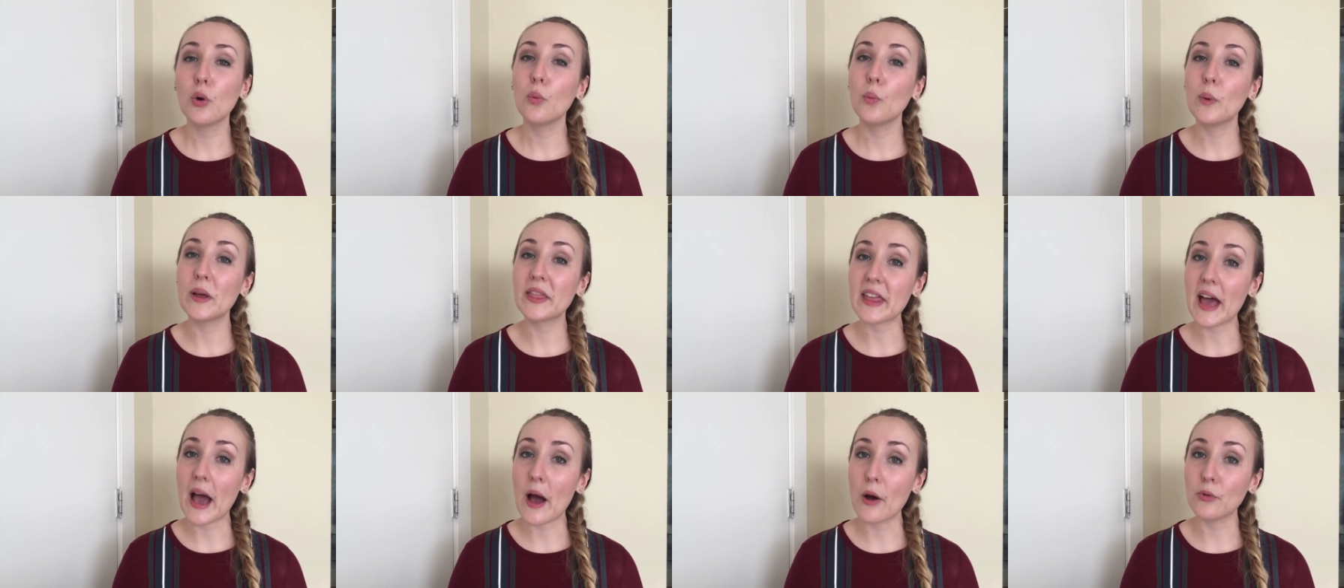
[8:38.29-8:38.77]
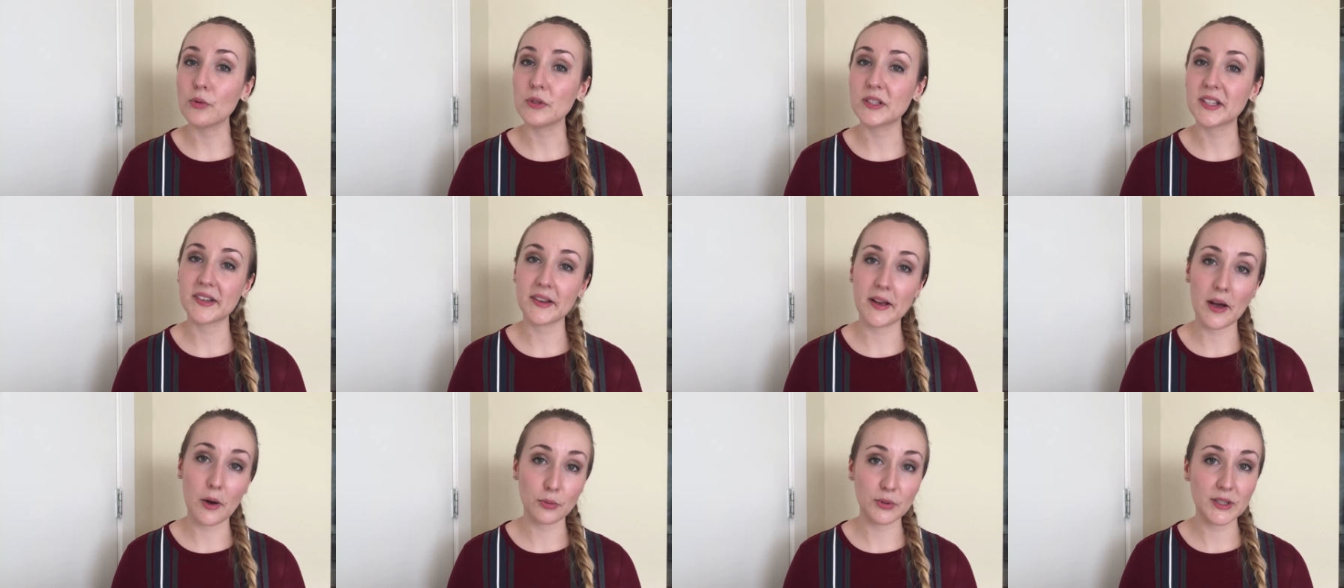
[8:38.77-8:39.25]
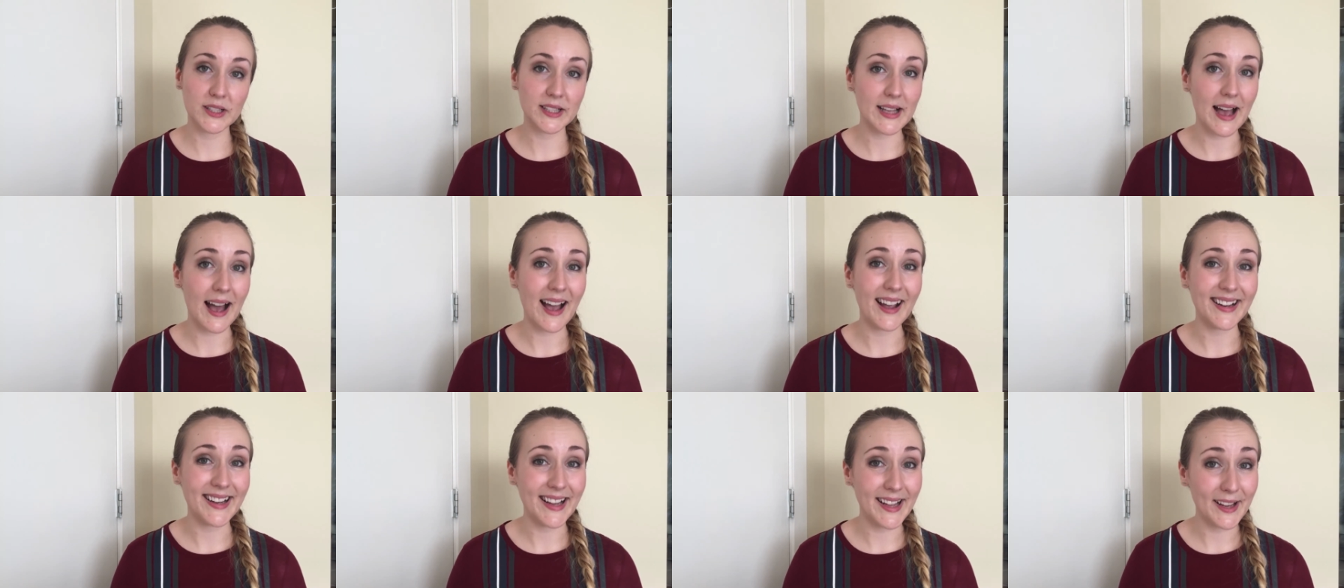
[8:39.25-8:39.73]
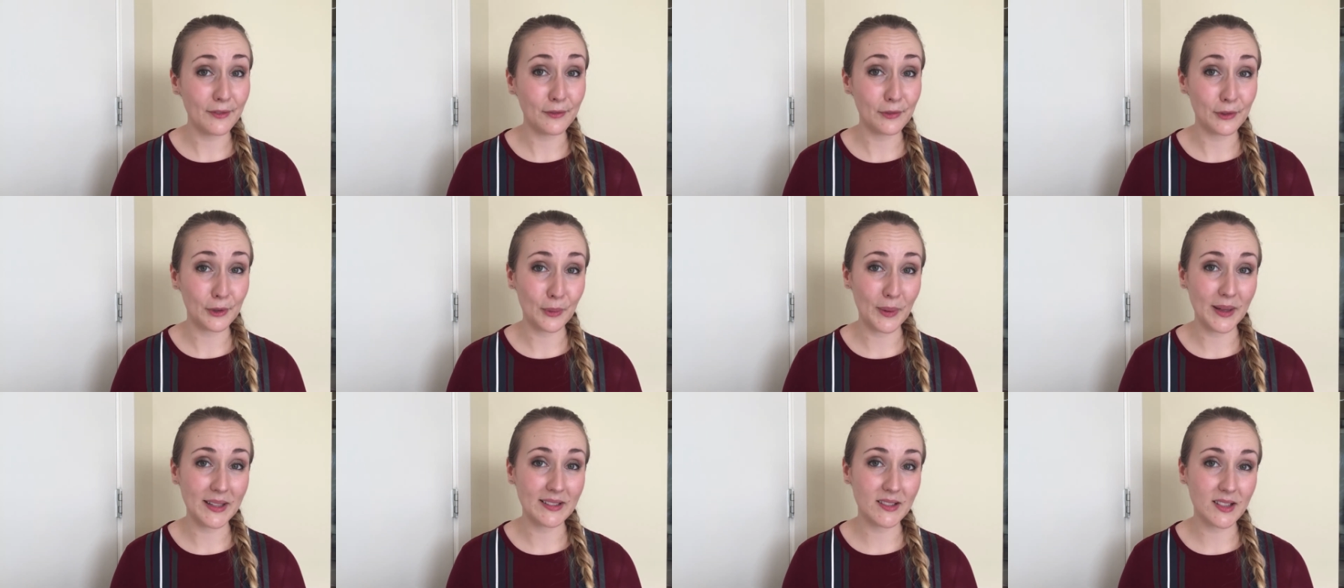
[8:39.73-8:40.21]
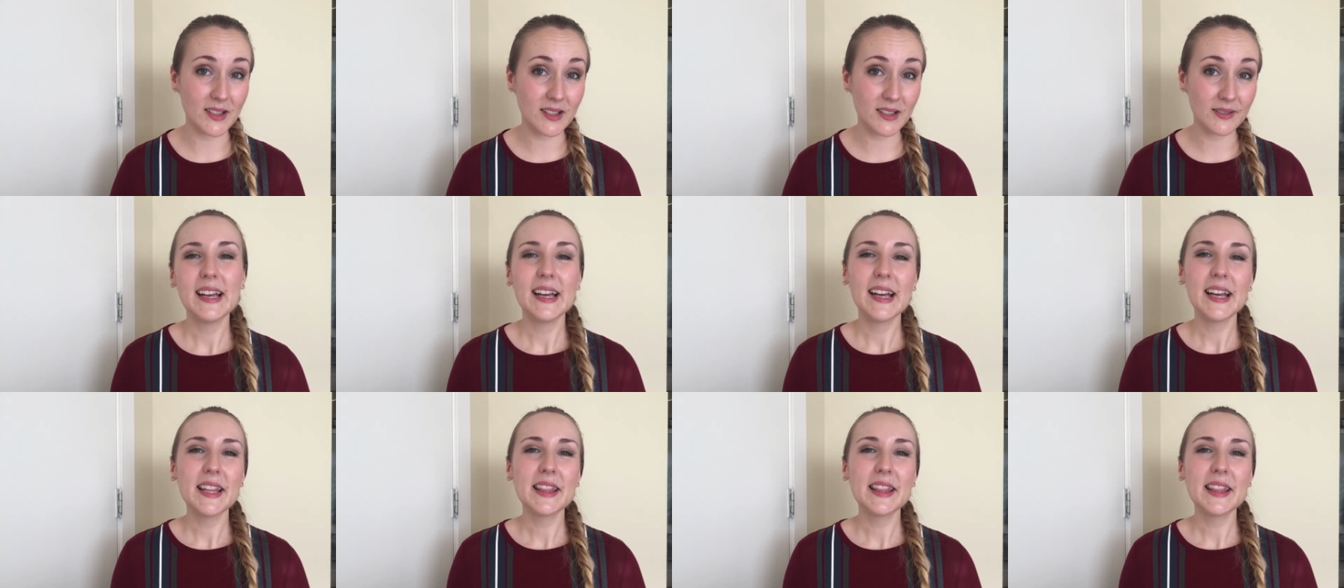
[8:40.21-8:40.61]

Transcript: without outside influence.